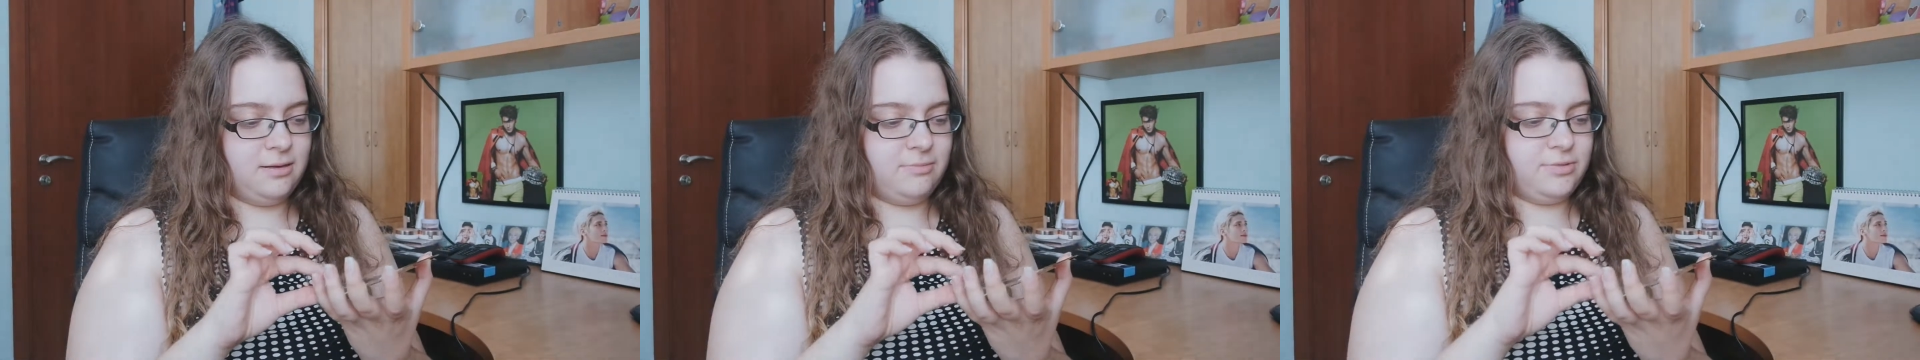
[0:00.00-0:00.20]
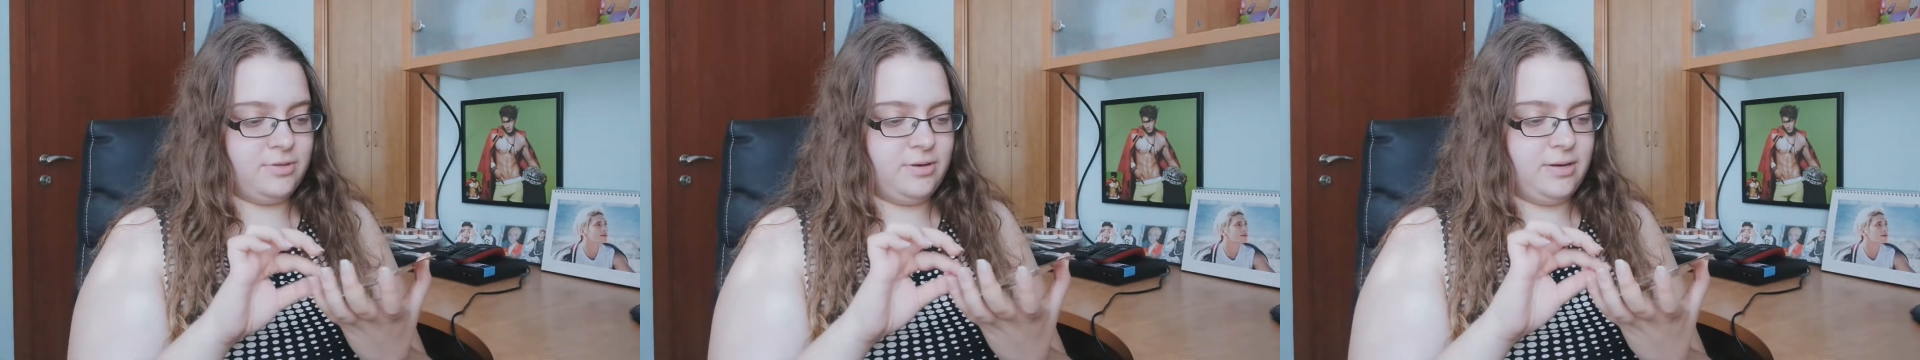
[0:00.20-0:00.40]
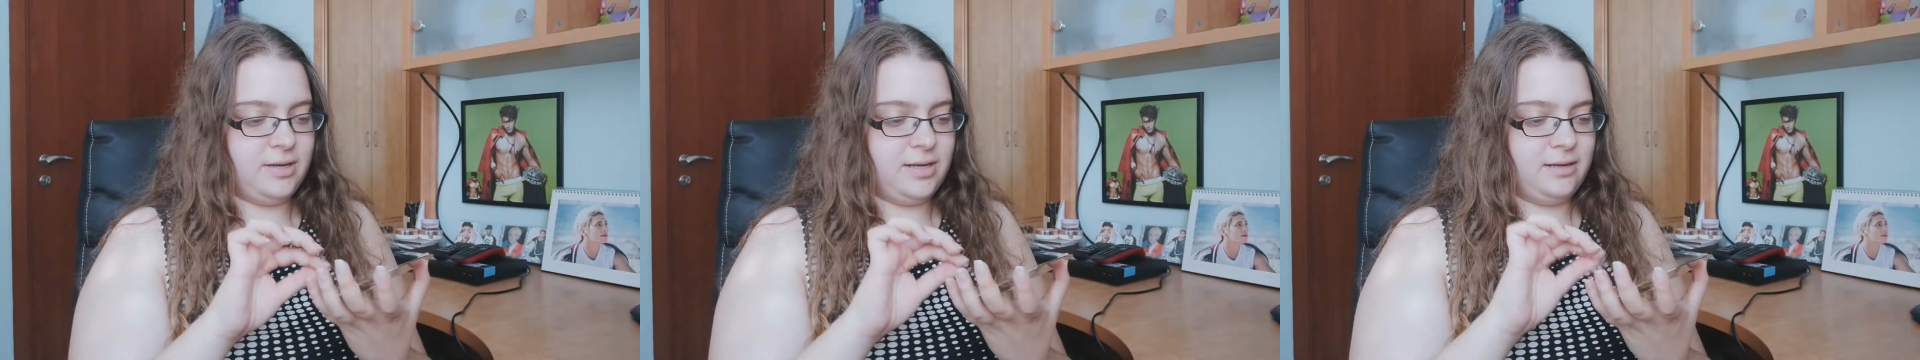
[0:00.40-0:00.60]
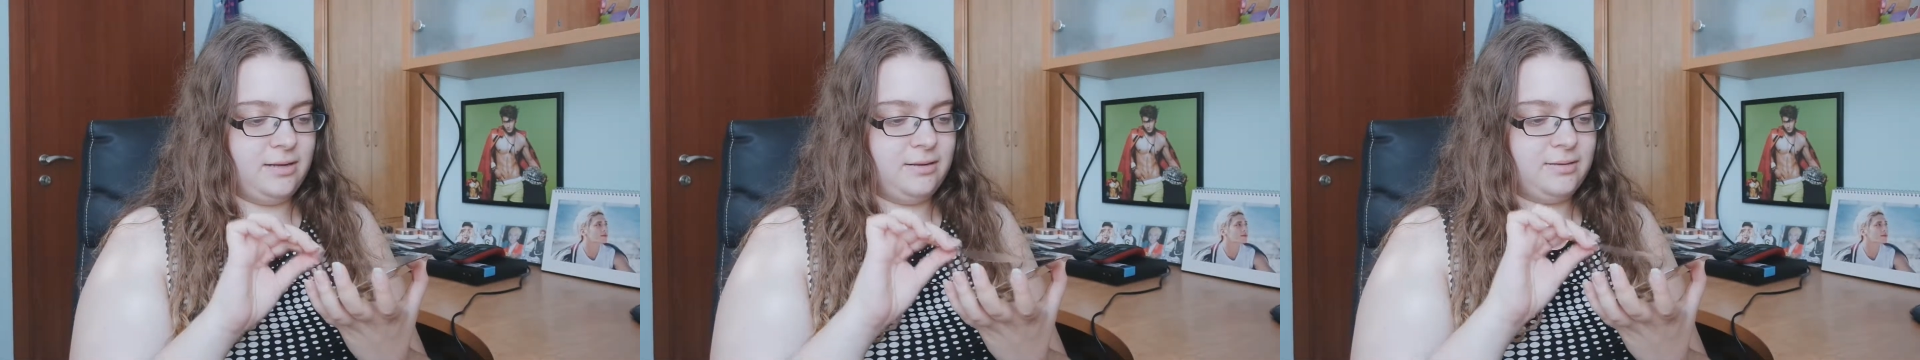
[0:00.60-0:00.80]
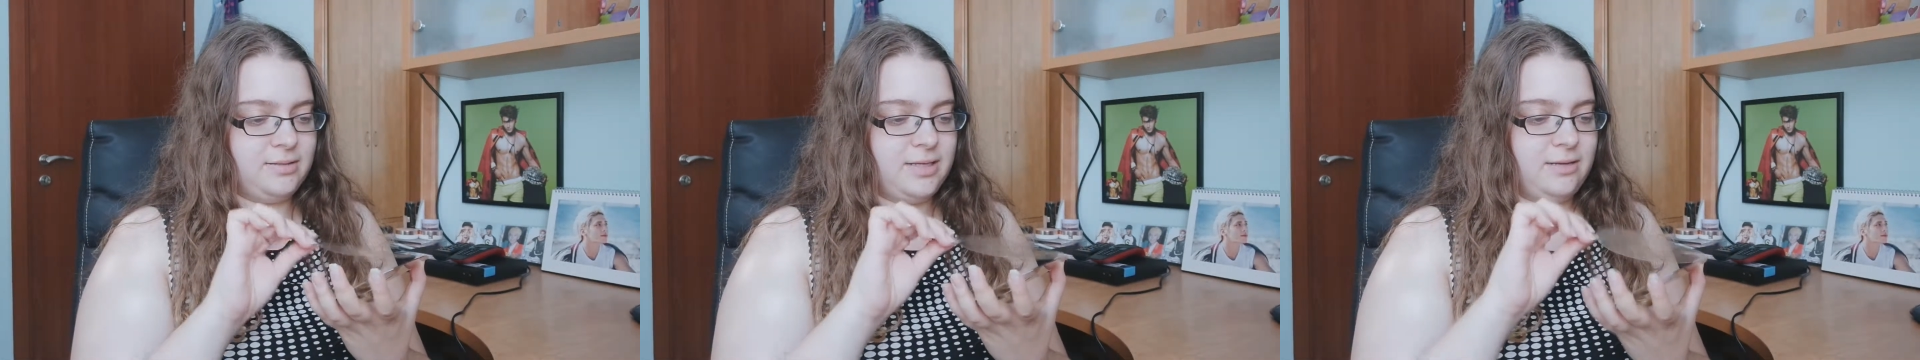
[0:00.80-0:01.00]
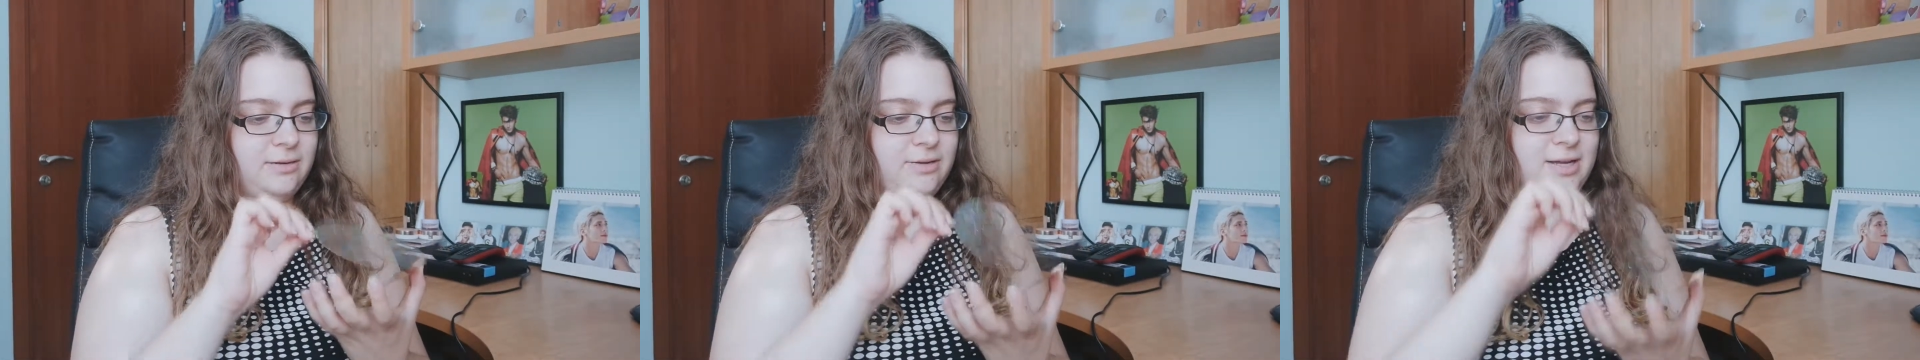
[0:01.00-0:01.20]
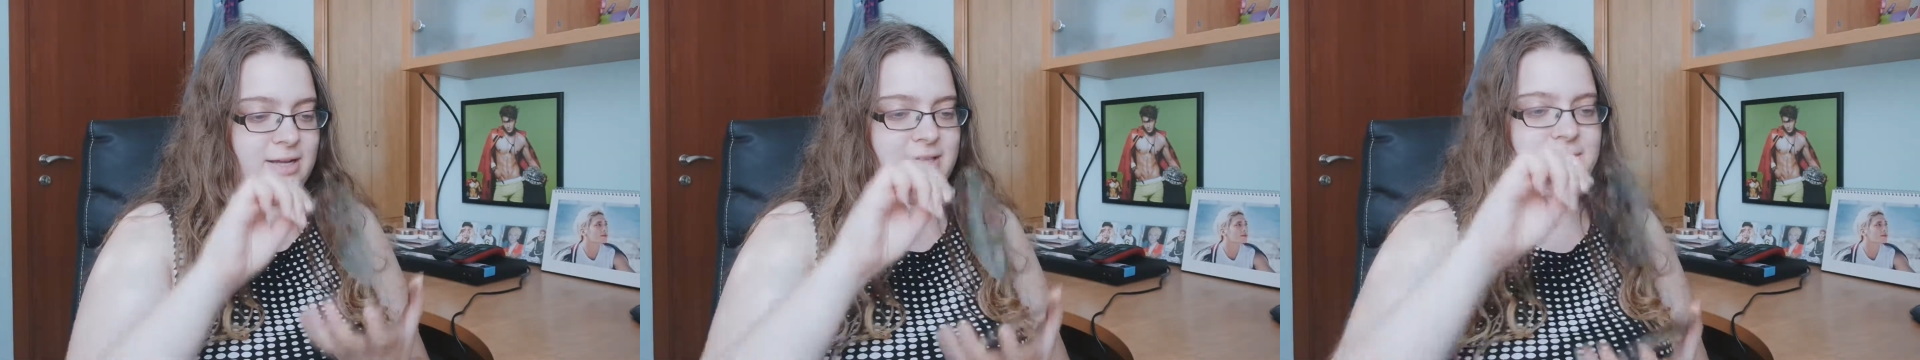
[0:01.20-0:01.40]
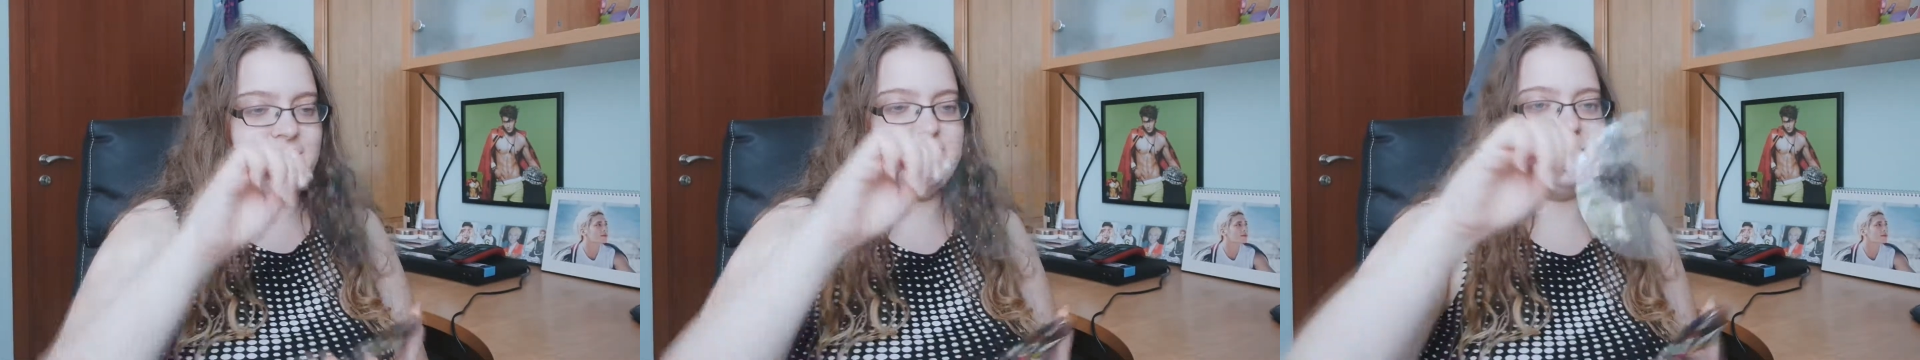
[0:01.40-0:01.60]
I'm sorry getting excited.
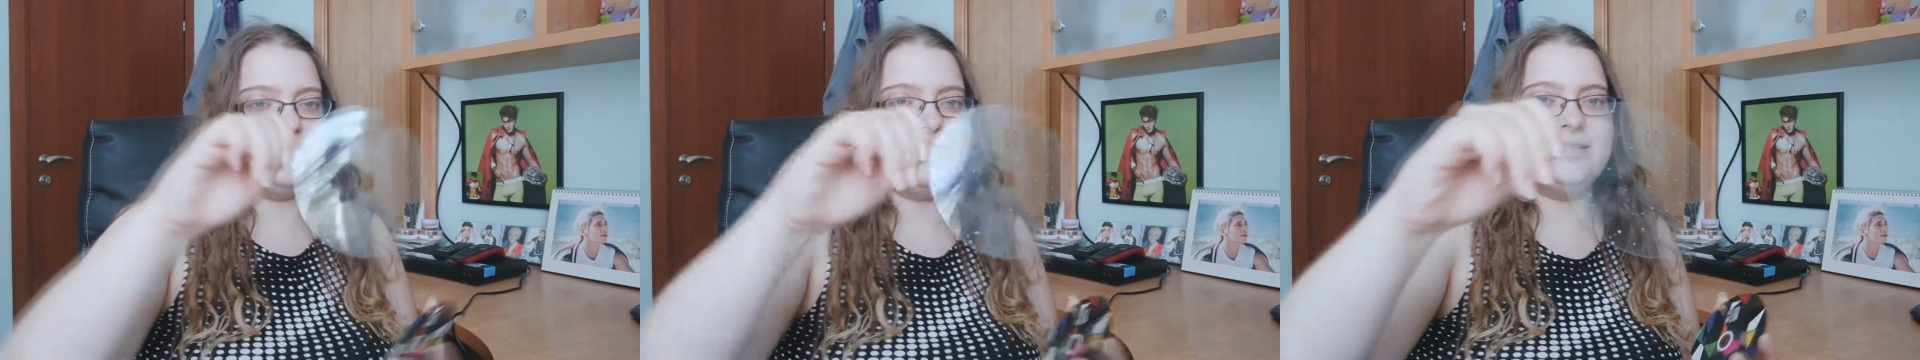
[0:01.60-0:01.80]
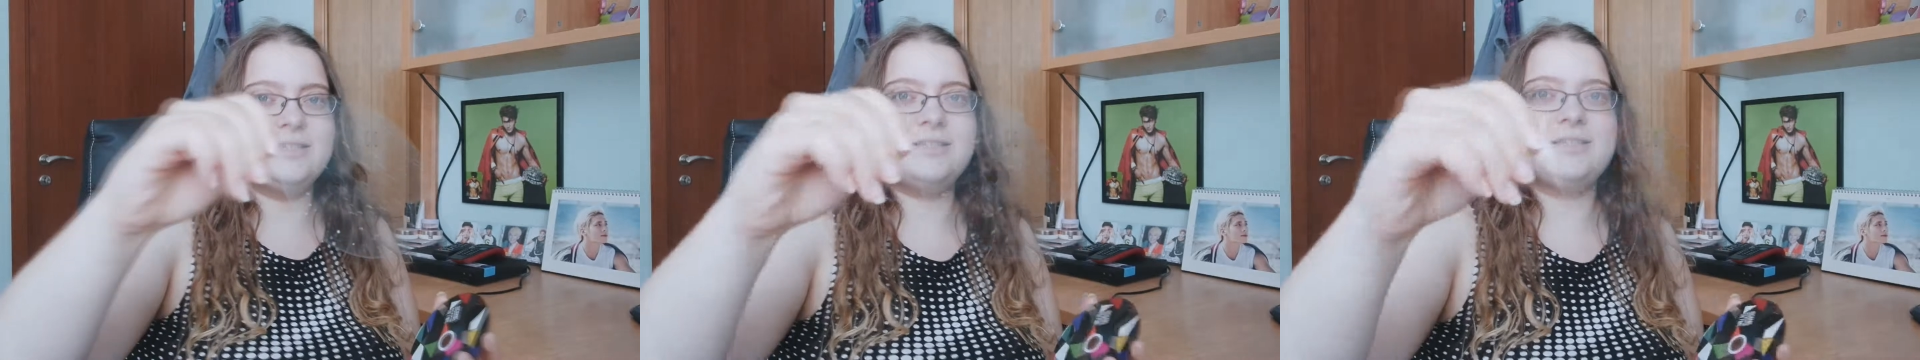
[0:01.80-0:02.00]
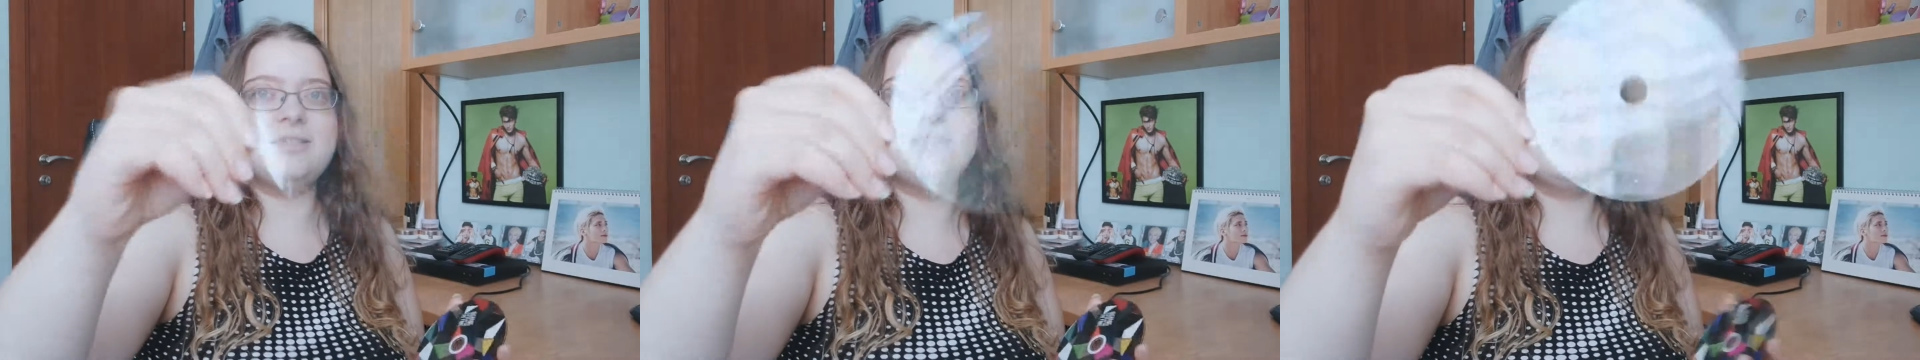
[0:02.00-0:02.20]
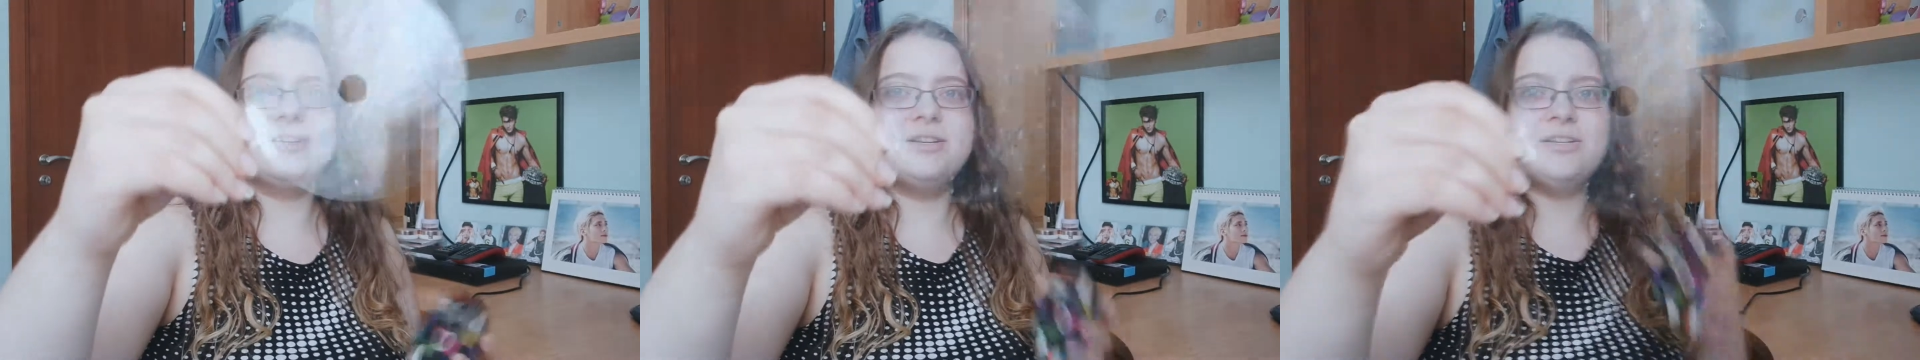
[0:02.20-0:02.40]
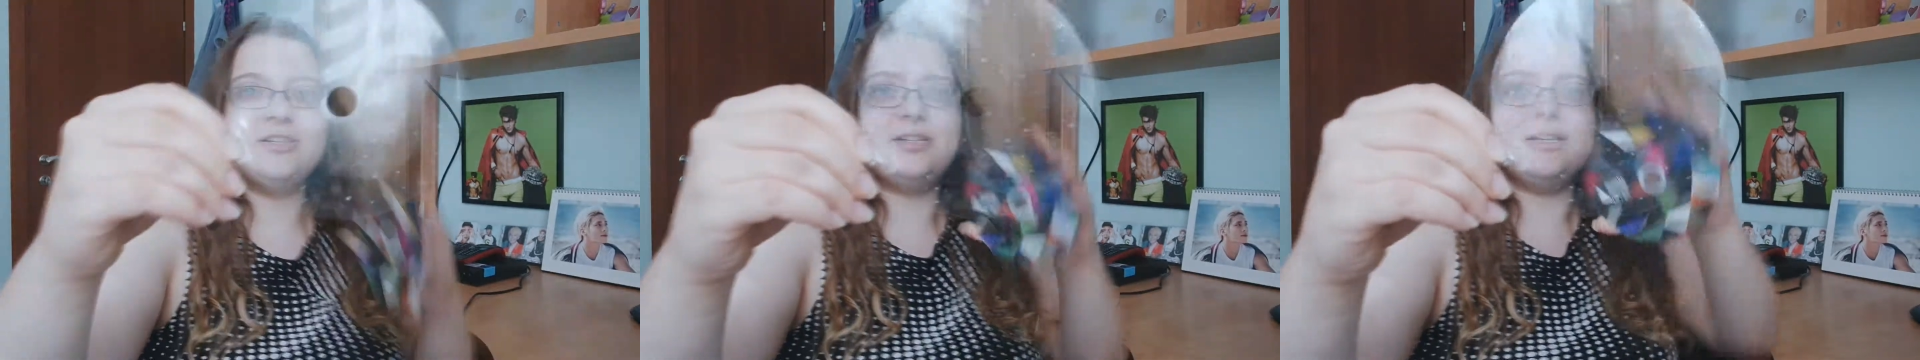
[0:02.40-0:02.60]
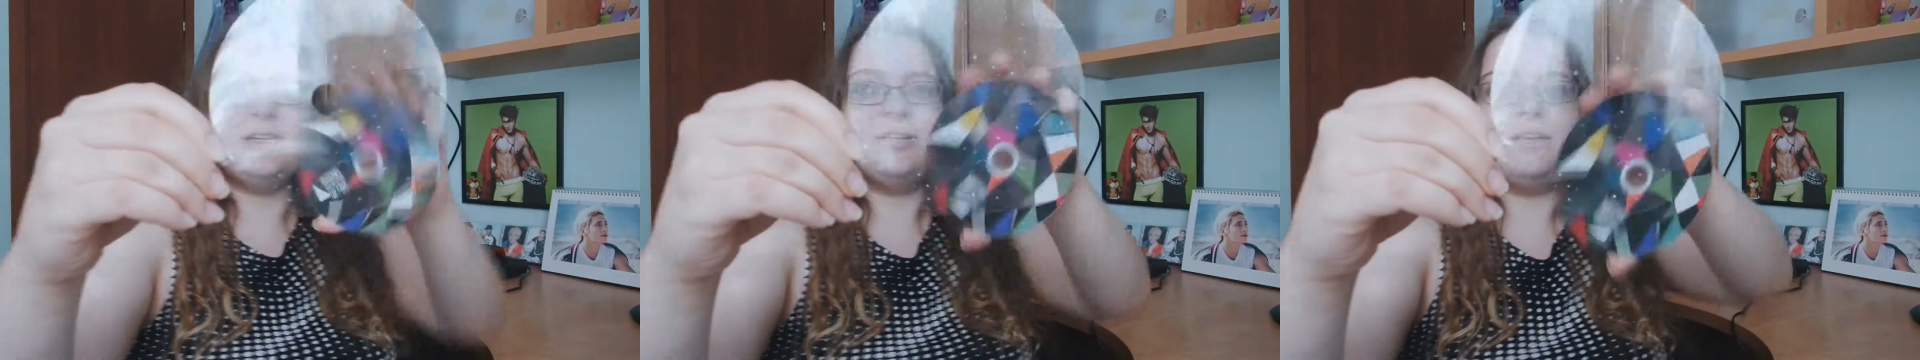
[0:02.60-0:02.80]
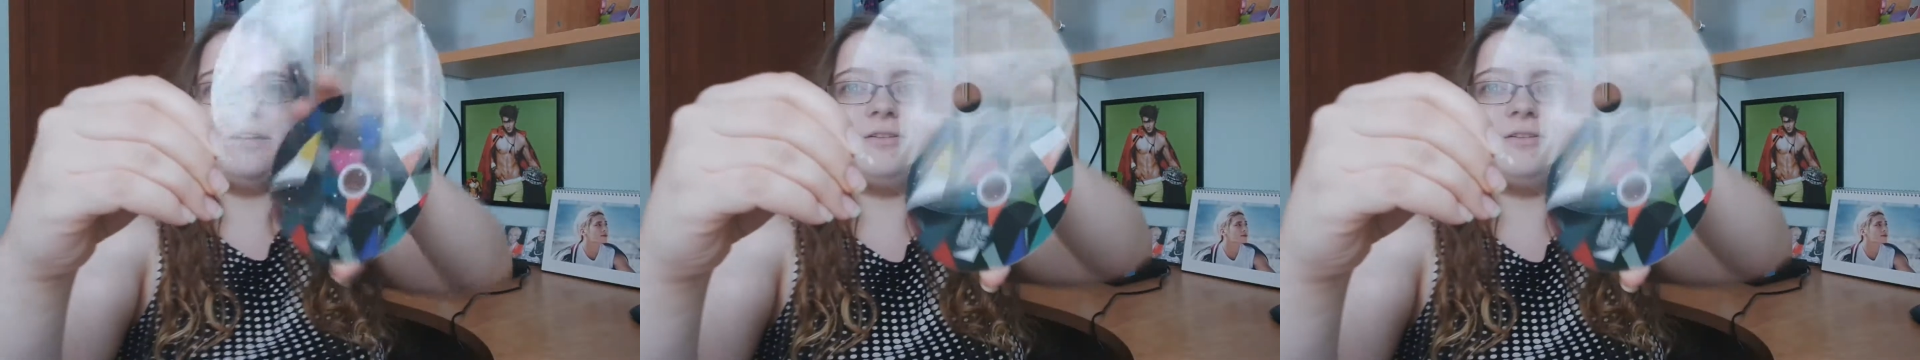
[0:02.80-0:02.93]
Okay, there is this sheet.